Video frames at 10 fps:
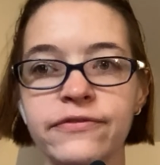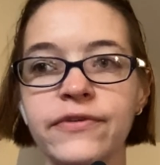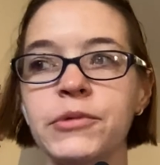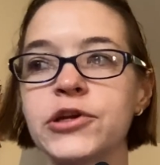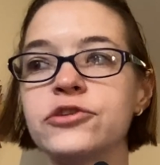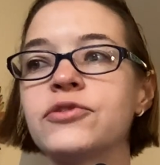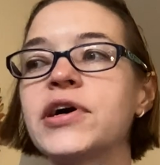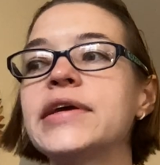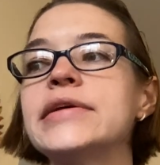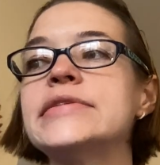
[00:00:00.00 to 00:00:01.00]
I'm going to
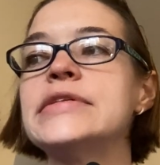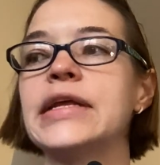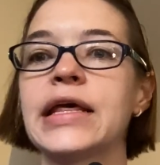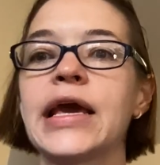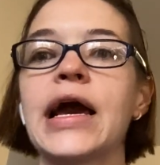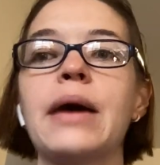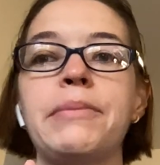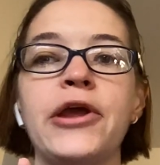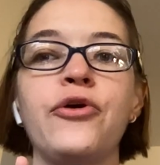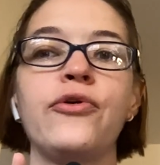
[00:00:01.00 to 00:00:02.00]
try knitting a
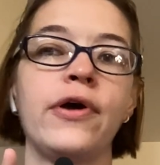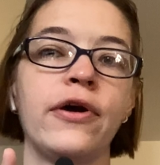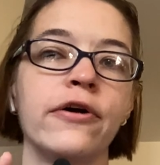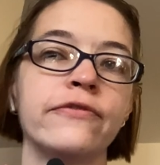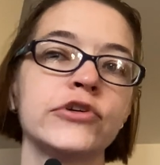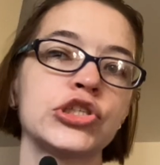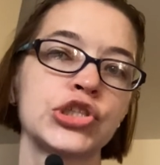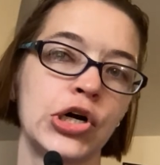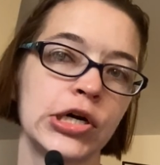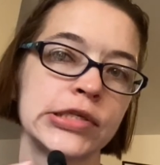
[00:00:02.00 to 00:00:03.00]
pair of
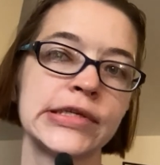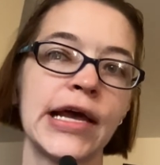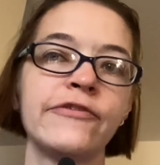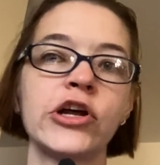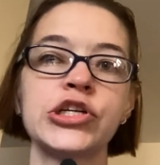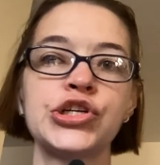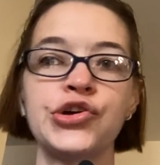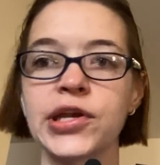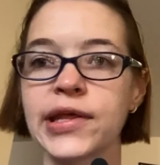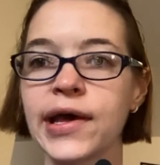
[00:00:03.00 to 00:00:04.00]
socks. I have not
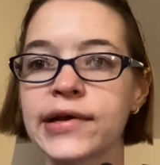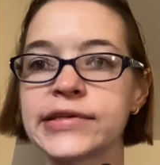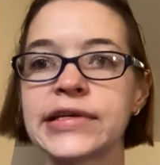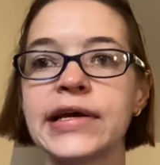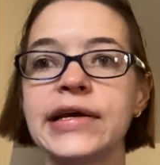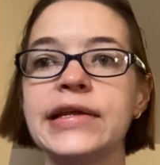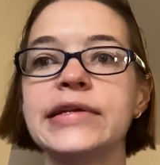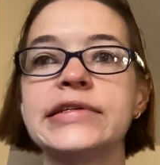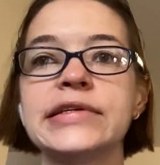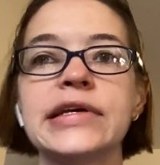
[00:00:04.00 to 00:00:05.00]
started yet because I
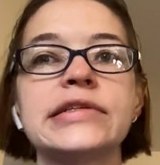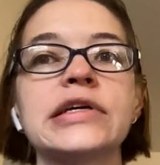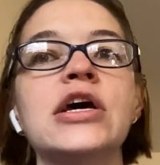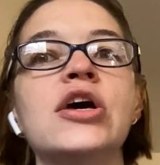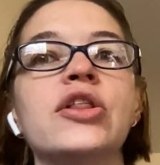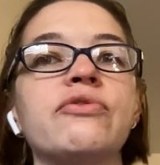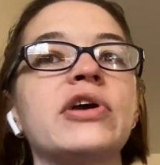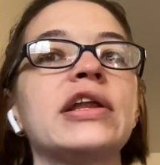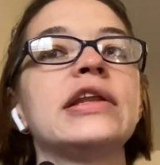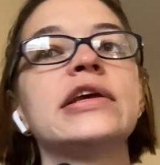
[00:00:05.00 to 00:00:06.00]
need to get the
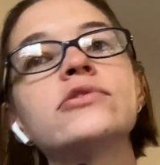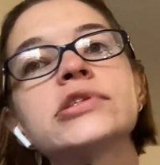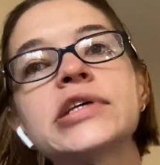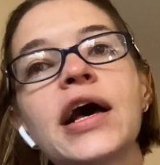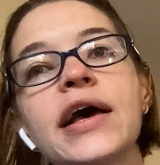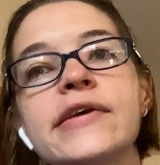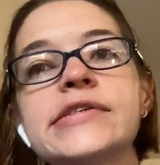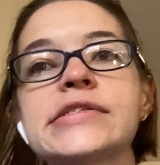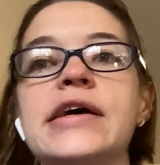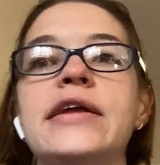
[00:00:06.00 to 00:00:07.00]
right needle
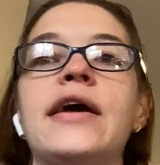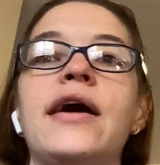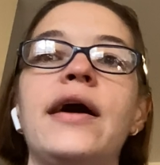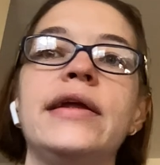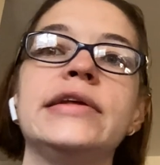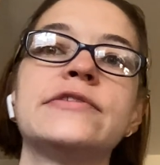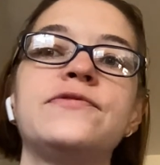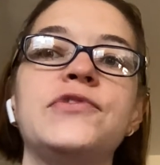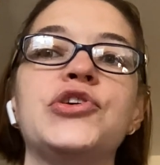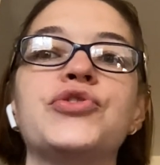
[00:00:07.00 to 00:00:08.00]
size and I need to
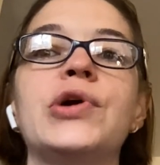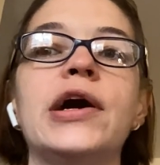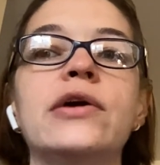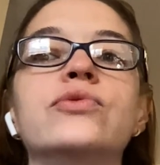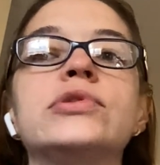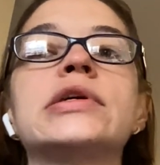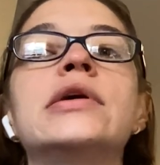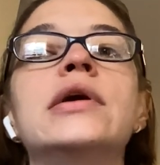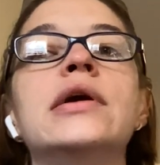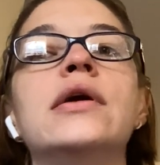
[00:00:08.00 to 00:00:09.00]
figure out
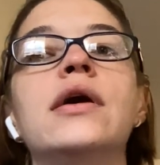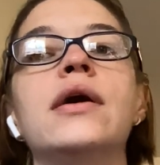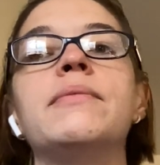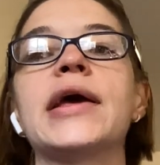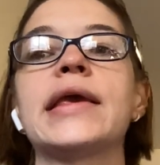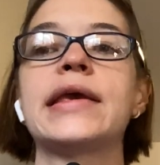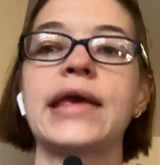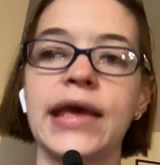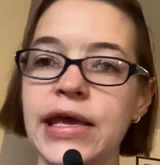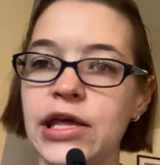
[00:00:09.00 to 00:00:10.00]
my
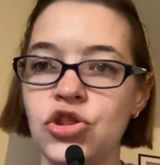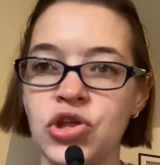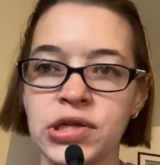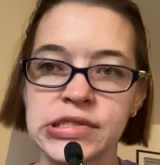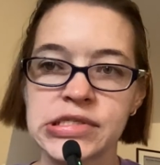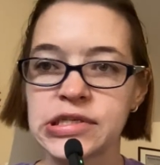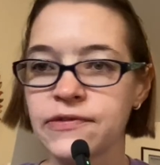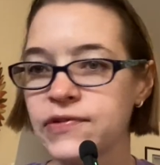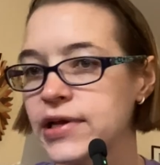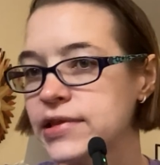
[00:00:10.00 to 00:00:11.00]
gauge and
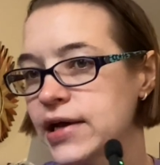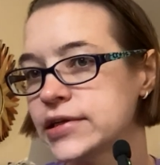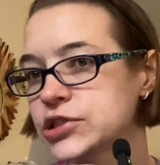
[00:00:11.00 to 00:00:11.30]
stuff like that.